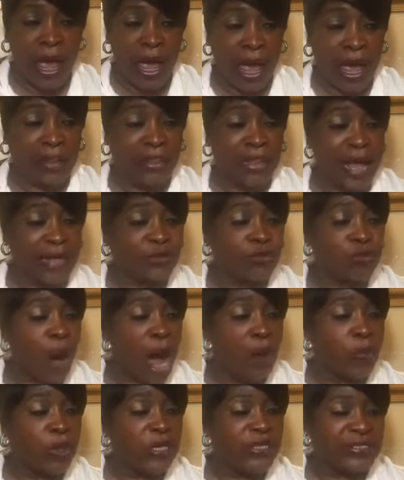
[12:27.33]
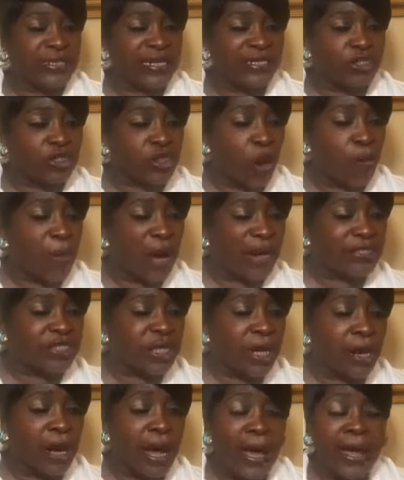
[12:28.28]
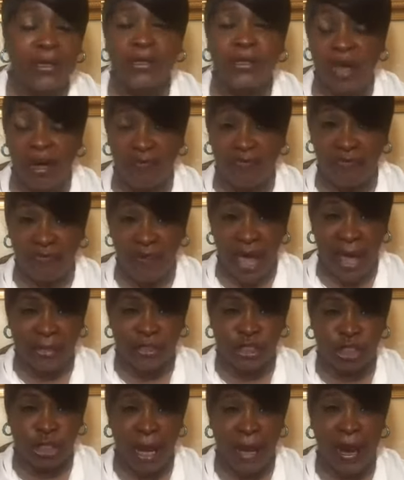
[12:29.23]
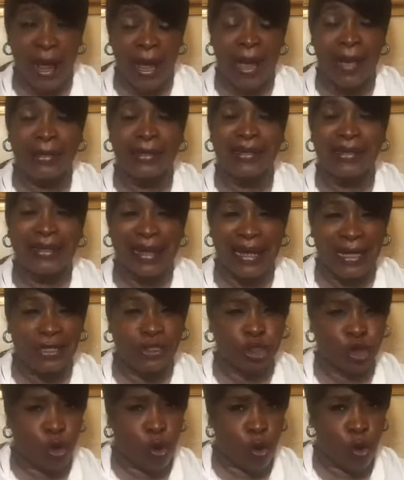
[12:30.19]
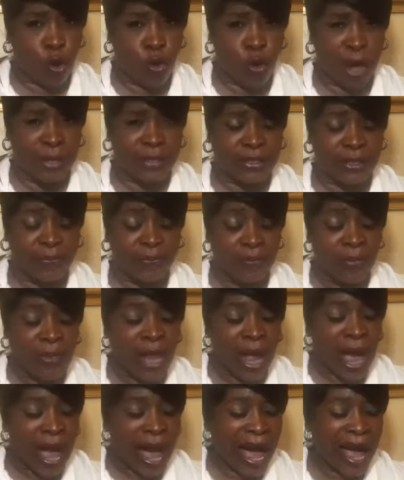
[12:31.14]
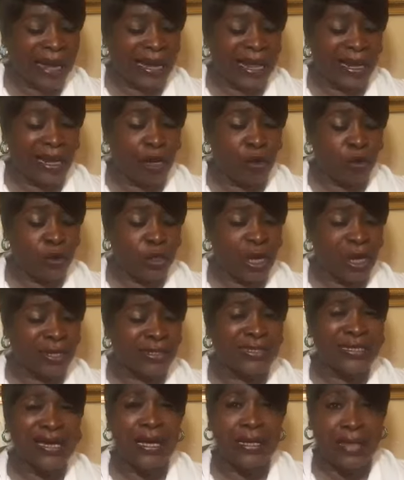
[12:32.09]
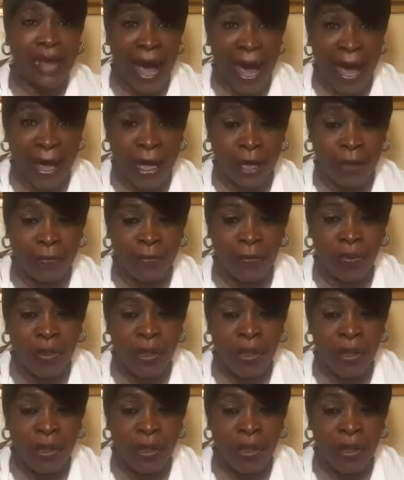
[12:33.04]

And that's why we see so much of uh, division and discord, hallelujah, today.